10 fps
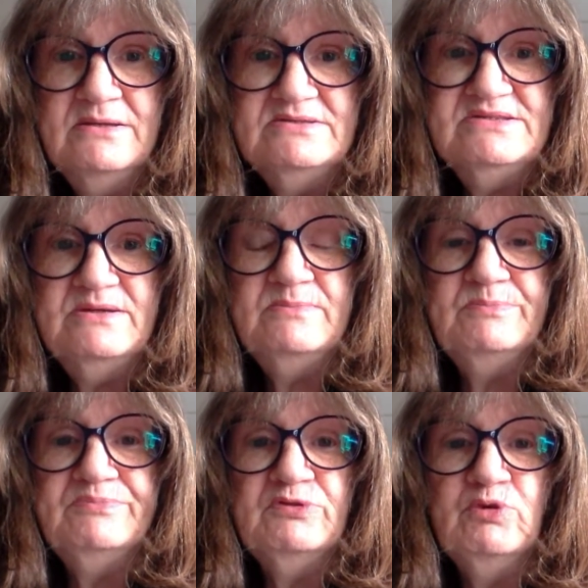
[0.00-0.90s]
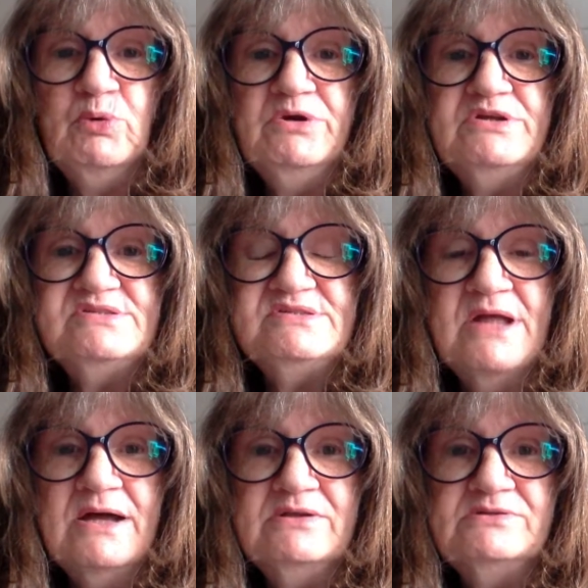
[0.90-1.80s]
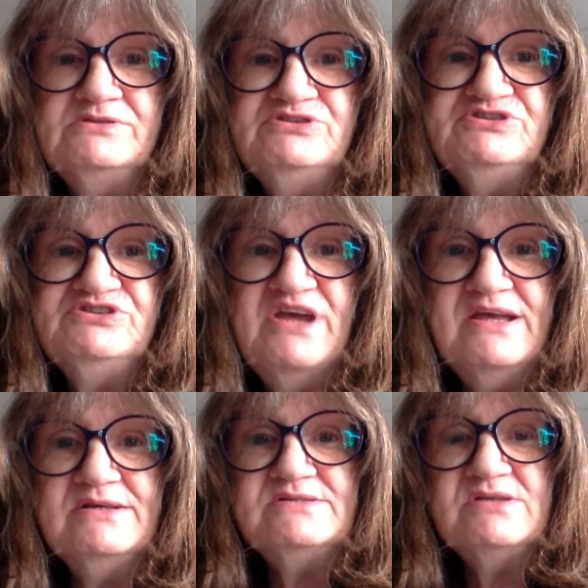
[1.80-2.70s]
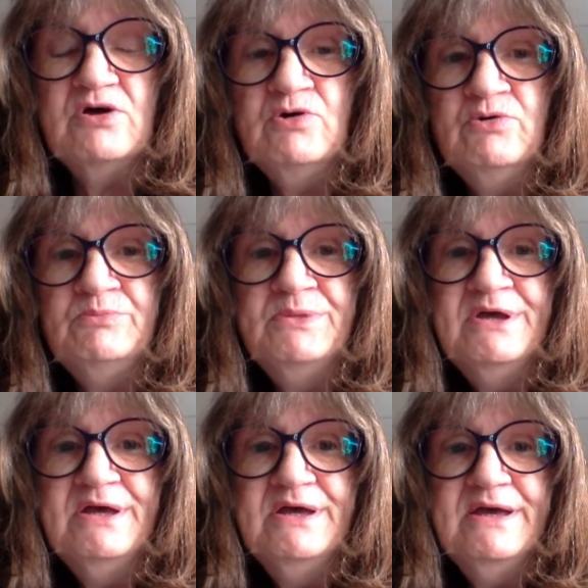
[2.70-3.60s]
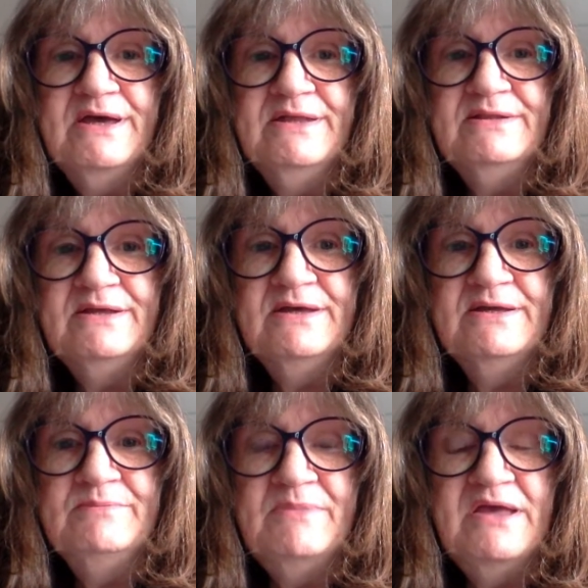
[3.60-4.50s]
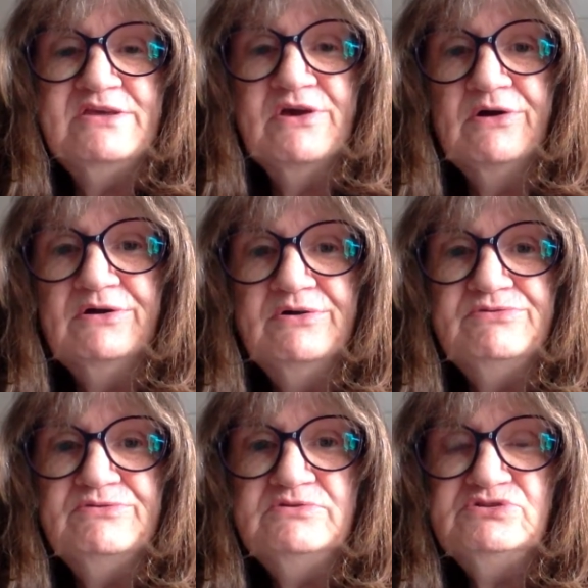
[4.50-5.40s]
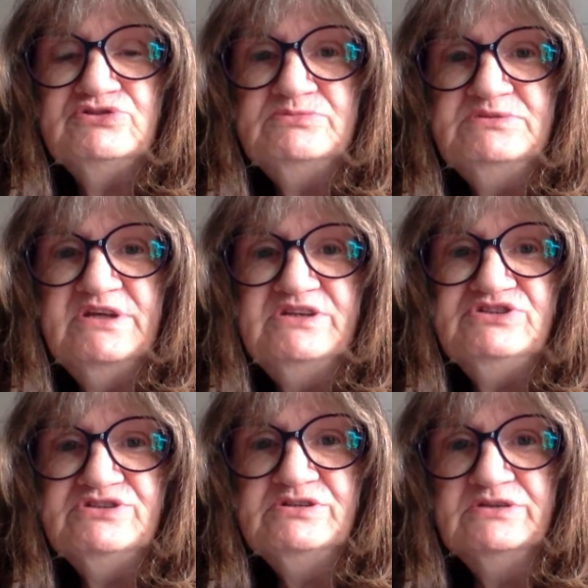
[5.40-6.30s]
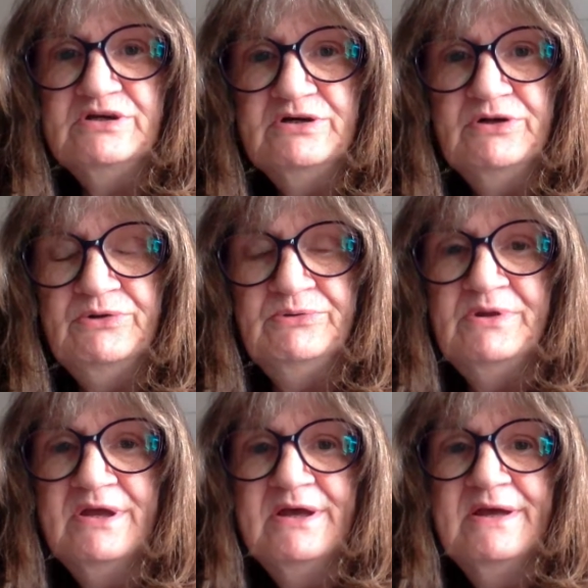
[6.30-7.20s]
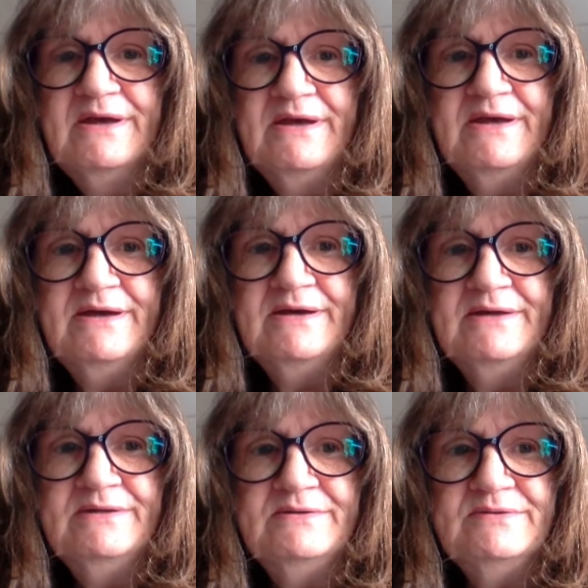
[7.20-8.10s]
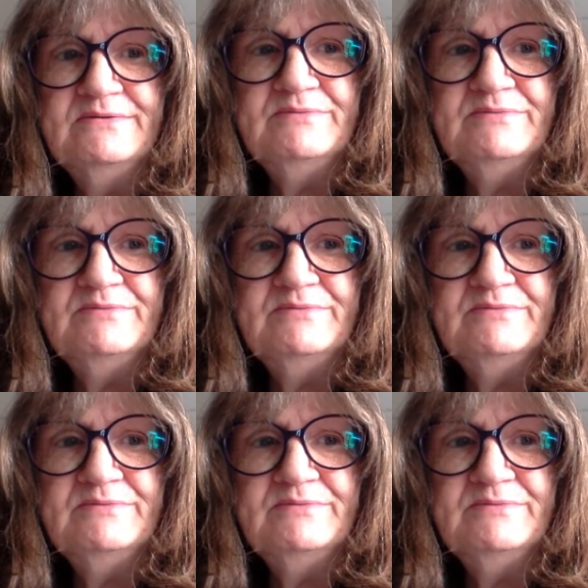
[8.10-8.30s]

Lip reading: See, Lord is not going to just take us home and then make y'all go through the tribulation alone. And